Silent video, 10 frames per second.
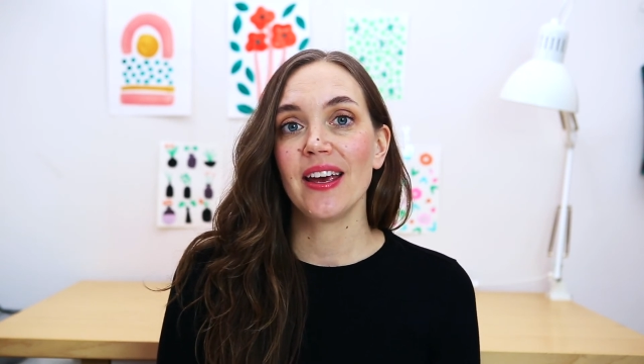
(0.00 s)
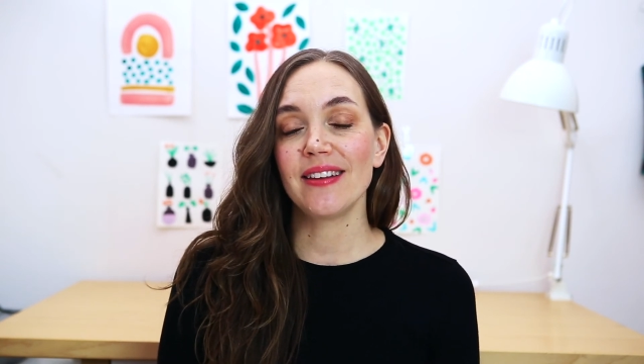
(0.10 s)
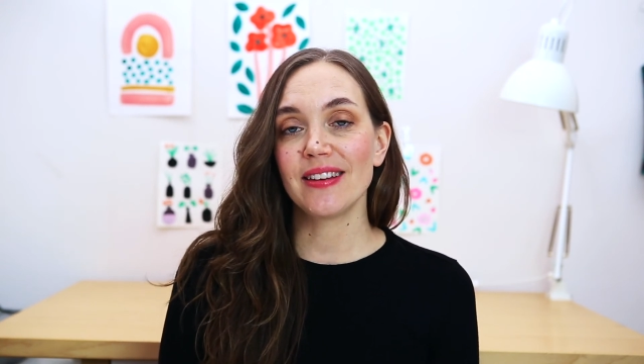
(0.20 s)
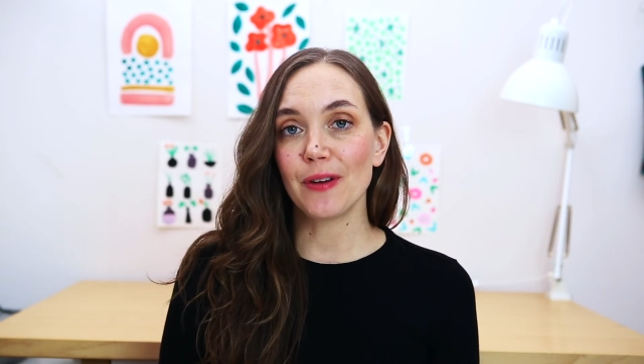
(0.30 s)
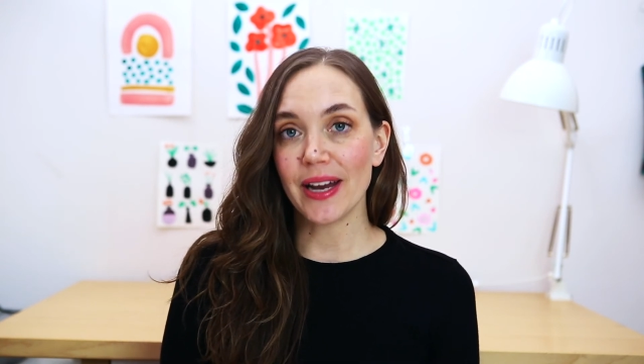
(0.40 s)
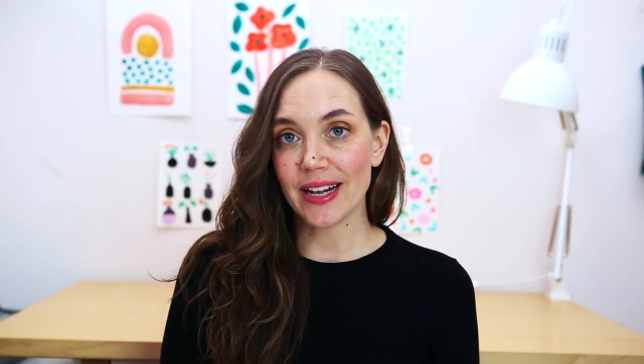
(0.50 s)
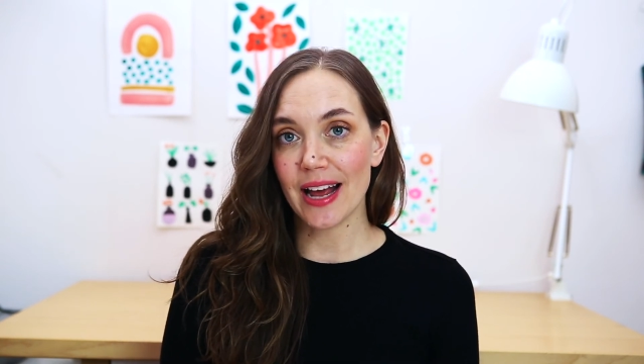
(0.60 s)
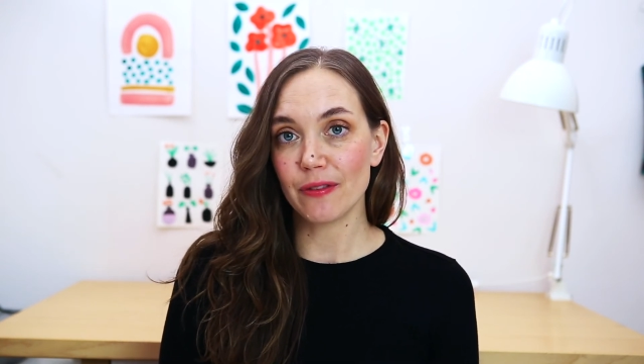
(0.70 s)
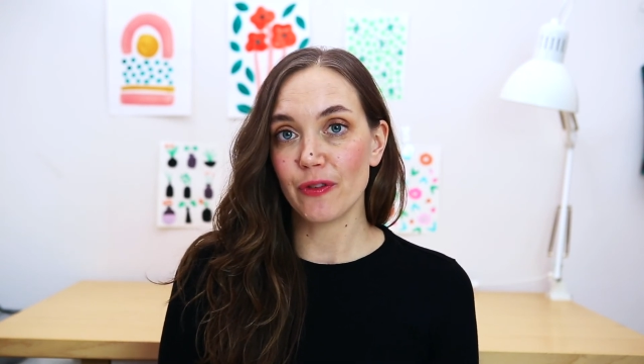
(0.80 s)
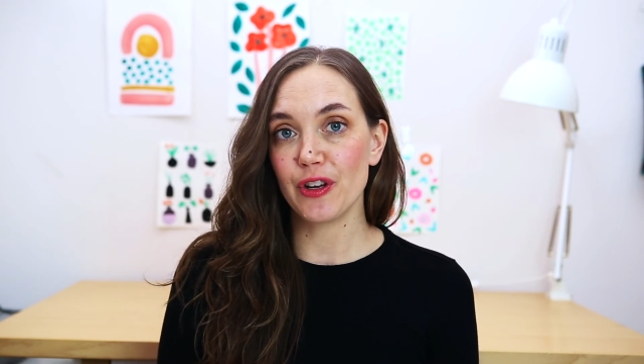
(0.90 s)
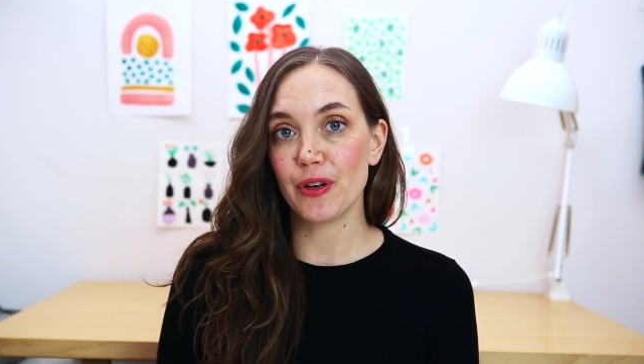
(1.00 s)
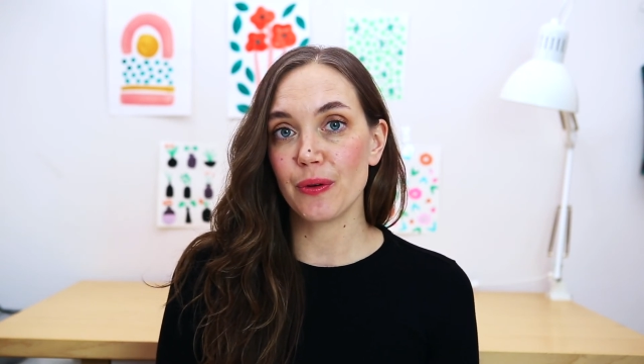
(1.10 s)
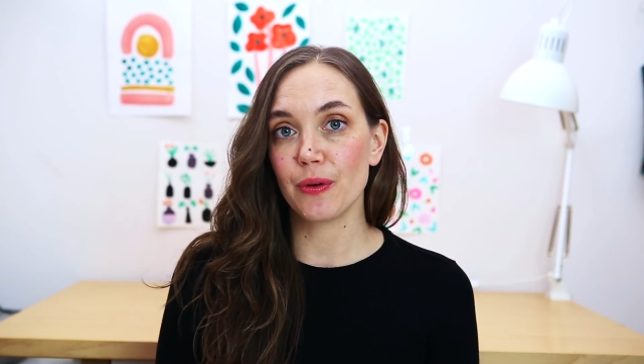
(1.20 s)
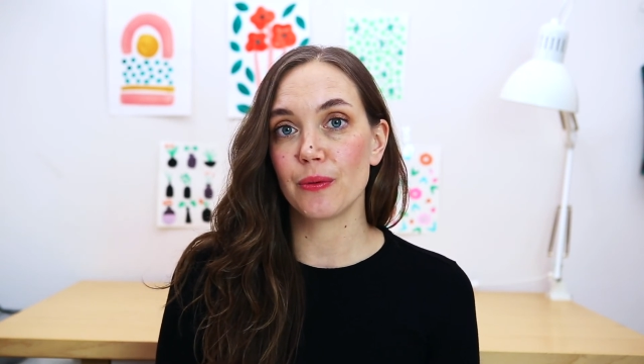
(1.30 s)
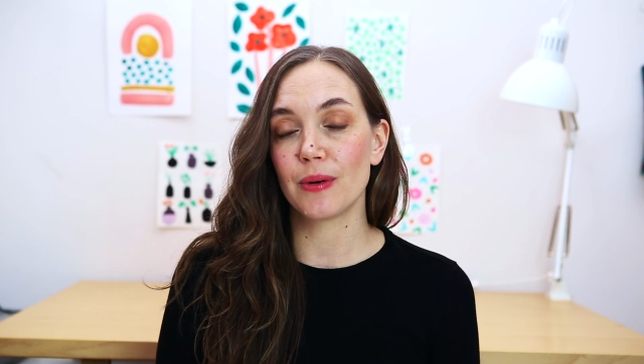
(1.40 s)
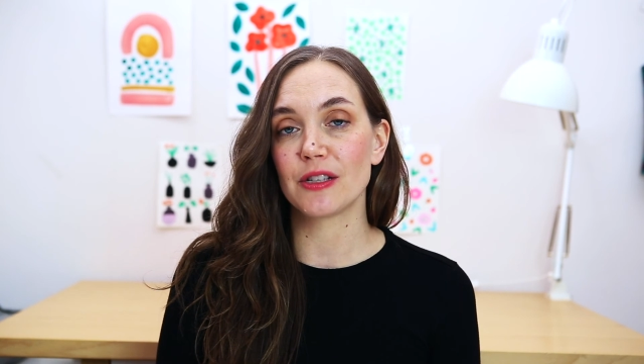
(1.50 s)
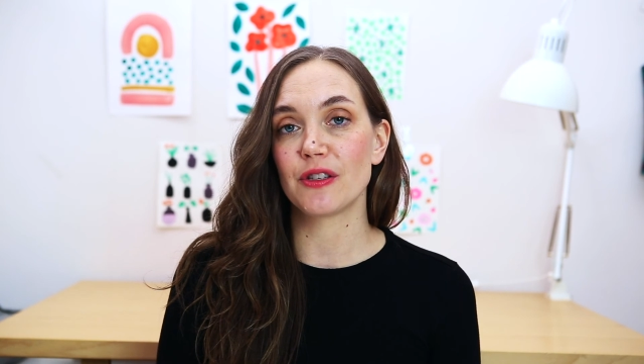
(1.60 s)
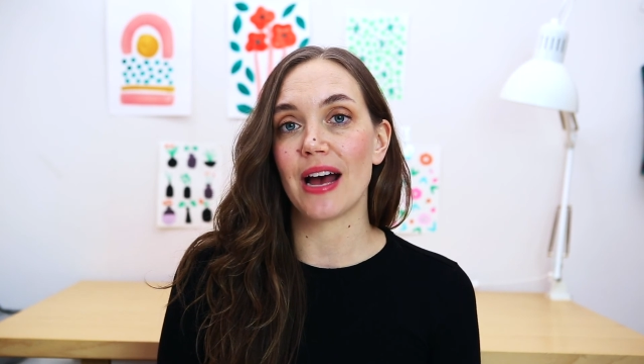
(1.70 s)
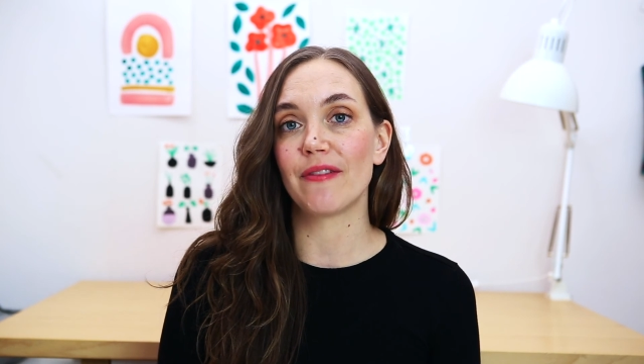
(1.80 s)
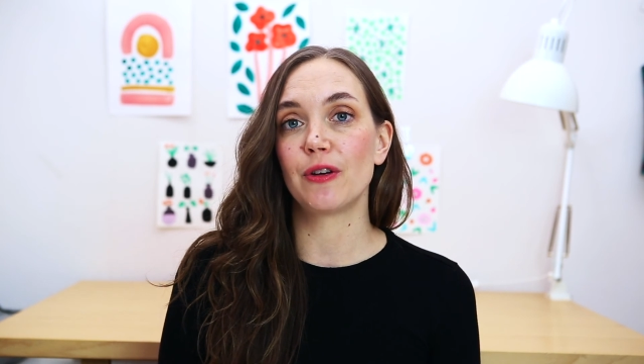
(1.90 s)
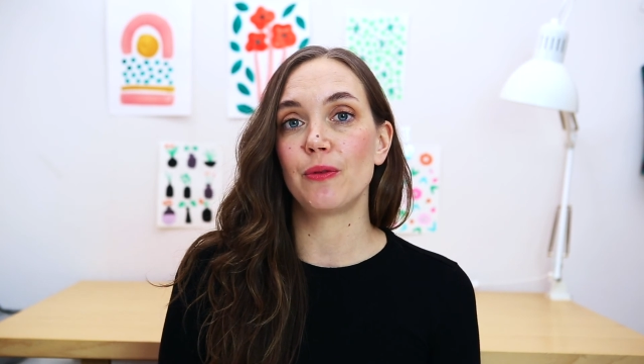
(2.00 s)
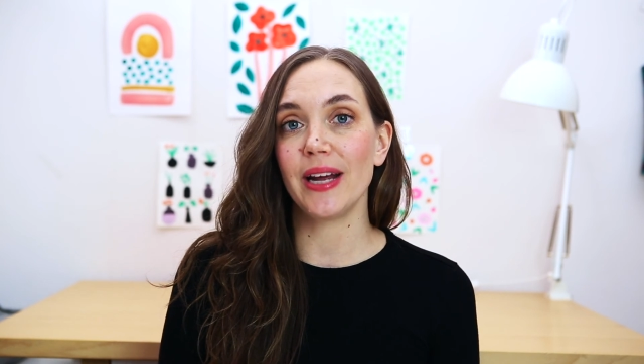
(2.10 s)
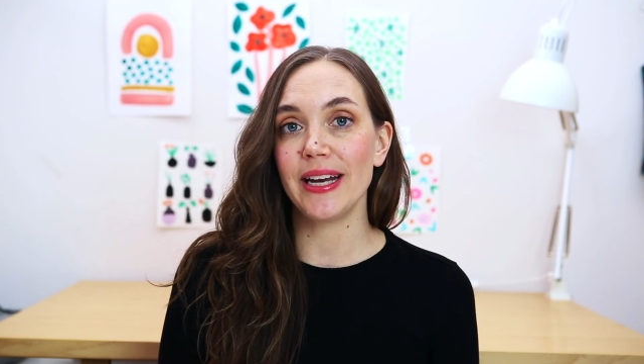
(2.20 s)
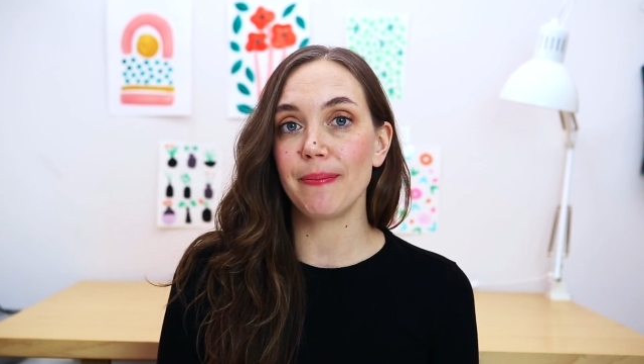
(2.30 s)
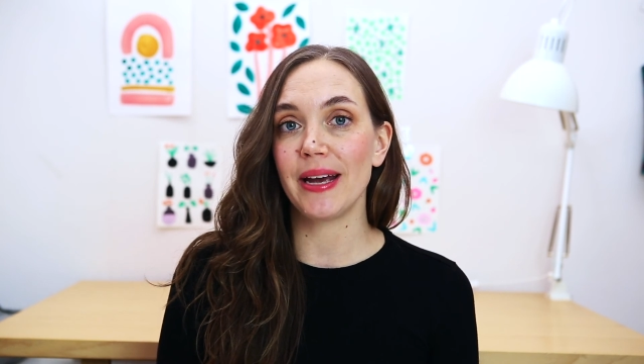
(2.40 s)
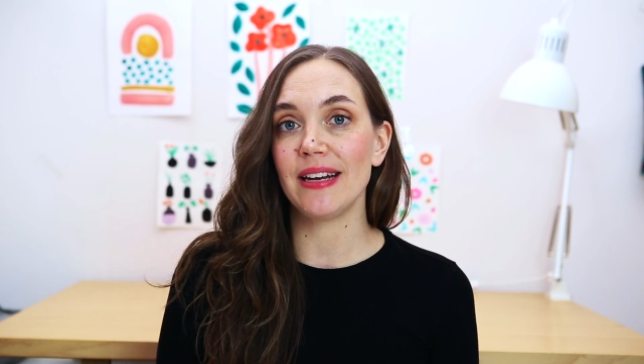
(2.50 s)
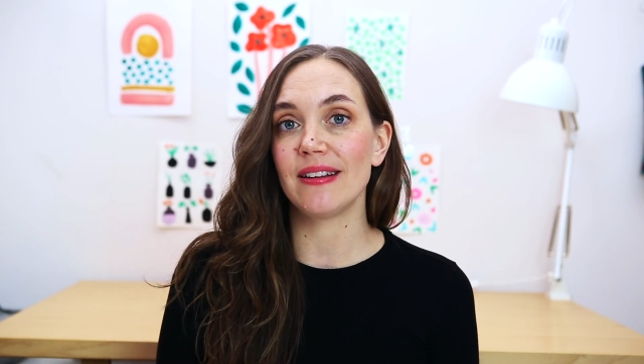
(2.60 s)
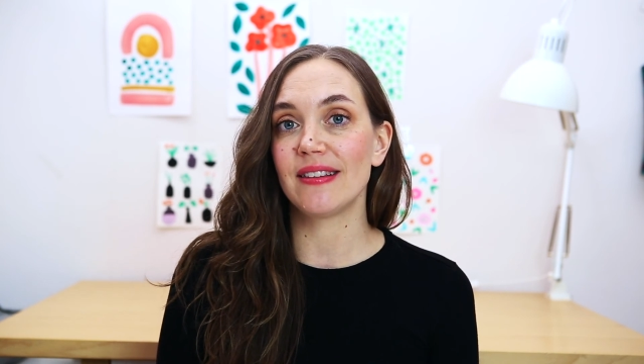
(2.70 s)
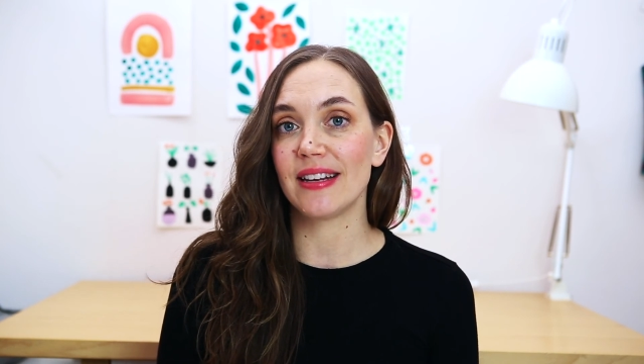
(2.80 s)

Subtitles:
It's a great class for you who wants to have a ready-made